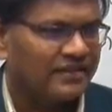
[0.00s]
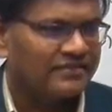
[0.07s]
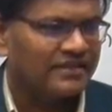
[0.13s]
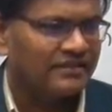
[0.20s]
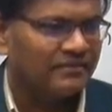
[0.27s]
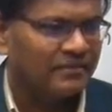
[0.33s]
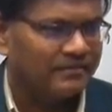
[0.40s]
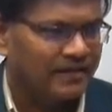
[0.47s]
this
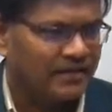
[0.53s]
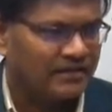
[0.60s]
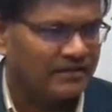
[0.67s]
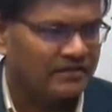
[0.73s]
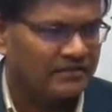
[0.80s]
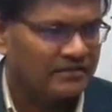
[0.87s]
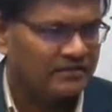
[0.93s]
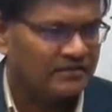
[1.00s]
Naxal
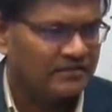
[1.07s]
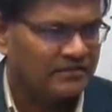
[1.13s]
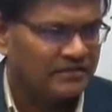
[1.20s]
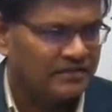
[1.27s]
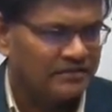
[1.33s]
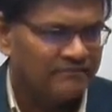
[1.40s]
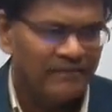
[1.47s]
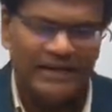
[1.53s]
movement.
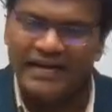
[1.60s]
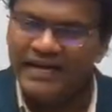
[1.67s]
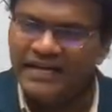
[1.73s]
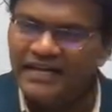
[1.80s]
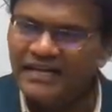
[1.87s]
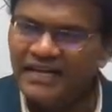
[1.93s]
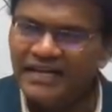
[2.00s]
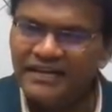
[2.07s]
By
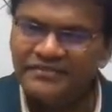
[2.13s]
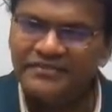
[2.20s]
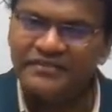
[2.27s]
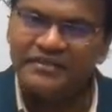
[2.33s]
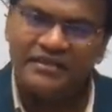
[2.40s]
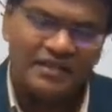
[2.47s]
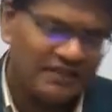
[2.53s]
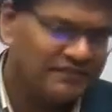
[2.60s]

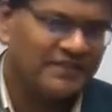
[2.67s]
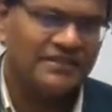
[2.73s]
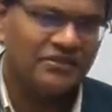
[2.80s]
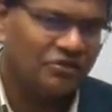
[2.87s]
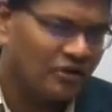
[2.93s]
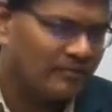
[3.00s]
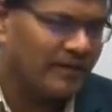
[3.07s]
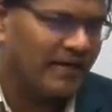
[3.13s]
1990s, it
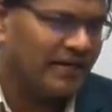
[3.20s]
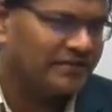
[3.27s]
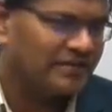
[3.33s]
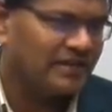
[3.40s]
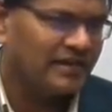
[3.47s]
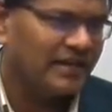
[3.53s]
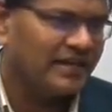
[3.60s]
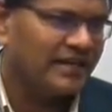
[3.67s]
was the
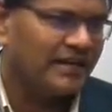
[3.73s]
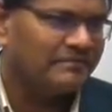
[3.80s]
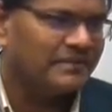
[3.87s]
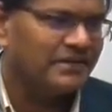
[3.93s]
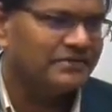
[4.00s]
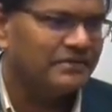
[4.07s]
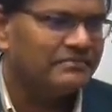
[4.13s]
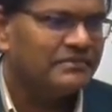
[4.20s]
globalization and
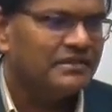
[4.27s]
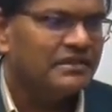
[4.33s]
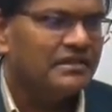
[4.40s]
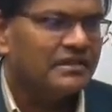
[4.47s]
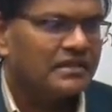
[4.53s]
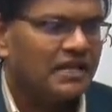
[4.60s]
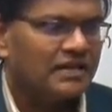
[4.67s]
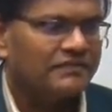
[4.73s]
capitalism
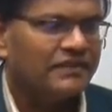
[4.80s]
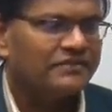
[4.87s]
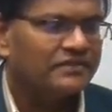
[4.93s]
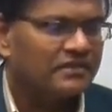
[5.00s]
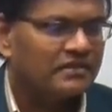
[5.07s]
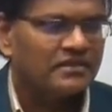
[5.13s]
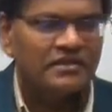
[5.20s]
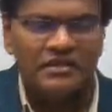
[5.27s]
that
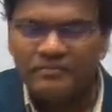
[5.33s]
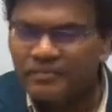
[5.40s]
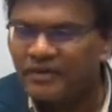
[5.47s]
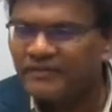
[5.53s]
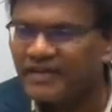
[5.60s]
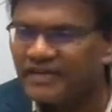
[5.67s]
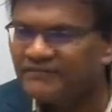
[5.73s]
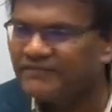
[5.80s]
was
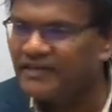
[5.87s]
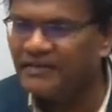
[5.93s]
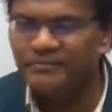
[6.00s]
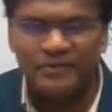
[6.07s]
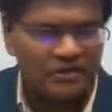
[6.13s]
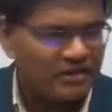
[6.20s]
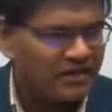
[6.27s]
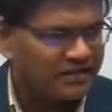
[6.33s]
providing
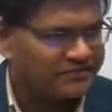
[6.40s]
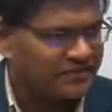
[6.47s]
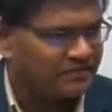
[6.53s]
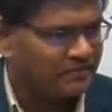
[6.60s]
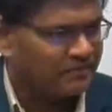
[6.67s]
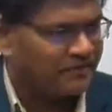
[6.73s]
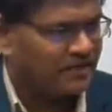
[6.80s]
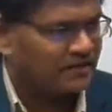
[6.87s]
fillip to the
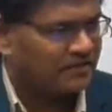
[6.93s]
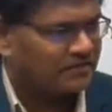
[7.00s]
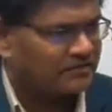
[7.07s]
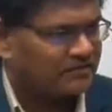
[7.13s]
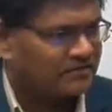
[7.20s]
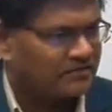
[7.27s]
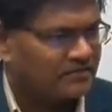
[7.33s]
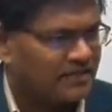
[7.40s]
Naxal movement.
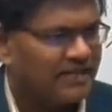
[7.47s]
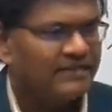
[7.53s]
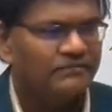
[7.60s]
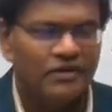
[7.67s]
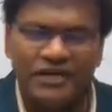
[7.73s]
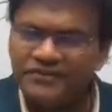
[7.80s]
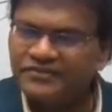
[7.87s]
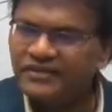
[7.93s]

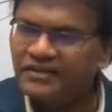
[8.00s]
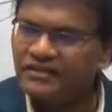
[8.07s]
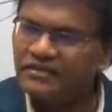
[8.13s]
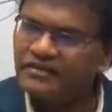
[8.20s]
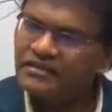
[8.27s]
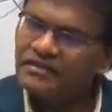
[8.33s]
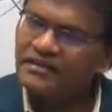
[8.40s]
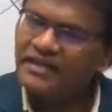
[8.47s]
In
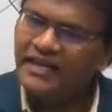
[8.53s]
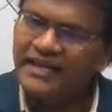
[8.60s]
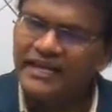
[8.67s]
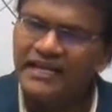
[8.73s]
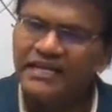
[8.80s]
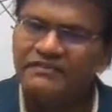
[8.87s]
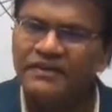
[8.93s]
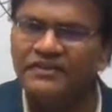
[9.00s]
Odisha,
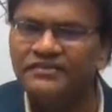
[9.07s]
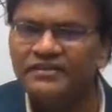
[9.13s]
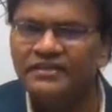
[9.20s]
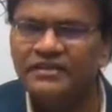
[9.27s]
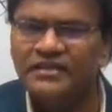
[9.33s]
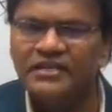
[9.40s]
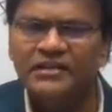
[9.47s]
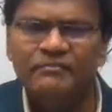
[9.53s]
again it was
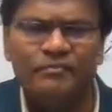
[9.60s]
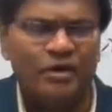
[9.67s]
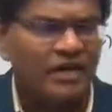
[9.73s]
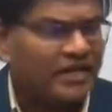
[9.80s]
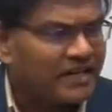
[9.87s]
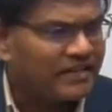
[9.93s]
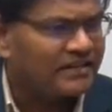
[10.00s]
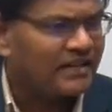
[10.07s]

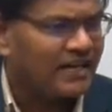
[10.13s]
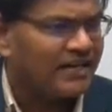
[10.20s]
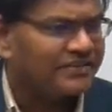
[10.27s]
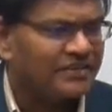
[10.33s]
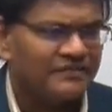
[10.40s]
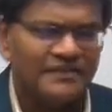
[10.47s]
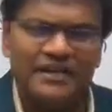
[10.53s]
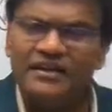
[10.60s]
protecting the
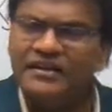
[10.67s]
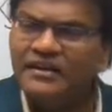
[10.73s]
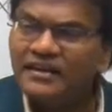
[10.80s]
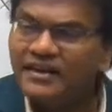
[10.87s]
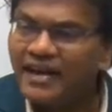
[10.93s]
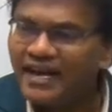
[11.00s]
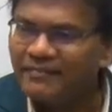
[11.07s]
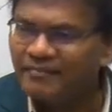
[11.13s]
rights of the
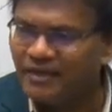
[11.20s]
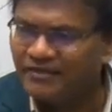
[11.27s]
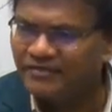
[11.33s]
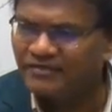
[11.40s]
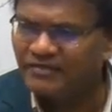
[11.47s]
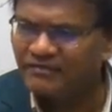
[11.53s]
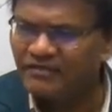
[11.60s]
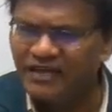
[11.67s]

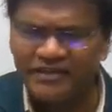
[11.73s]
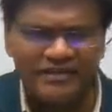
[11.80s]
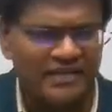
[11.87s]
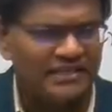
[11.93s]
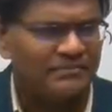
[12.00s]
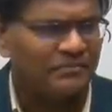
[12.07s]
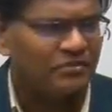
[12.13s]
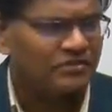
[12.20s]
tribals.
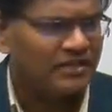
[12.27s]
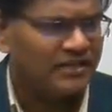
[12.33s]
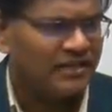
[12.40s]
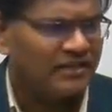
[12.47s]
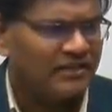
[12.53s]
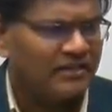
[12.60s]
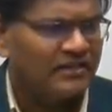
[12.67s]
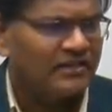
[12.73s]
Odisha is
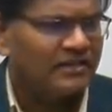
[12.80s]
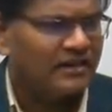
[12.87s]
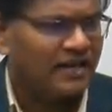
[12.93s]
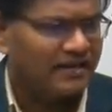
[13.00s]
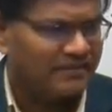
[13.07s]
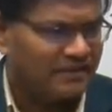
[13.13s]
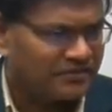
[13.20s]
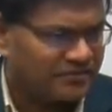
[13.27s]
mostly a
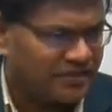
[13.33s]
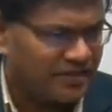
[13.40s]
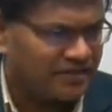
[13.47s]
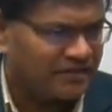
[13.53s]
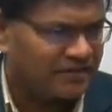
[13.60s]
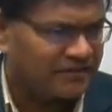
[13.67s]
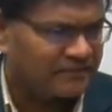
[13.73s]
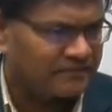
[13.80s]
tribal
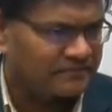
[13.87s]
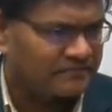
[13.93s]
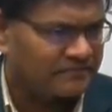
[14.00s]
state.